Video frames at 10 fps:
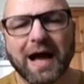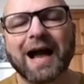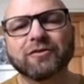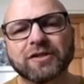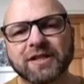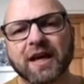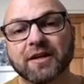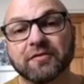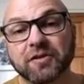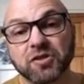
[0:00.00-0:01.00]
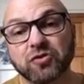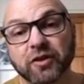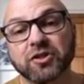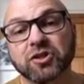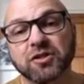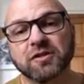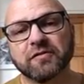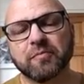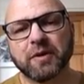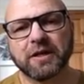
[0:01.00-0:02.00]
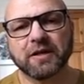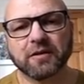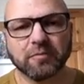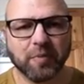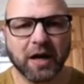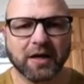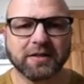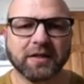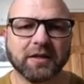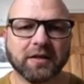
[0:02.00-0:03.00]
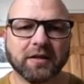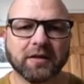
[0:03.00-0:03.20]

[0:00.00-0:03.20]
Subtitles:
outside of the strictures of a political party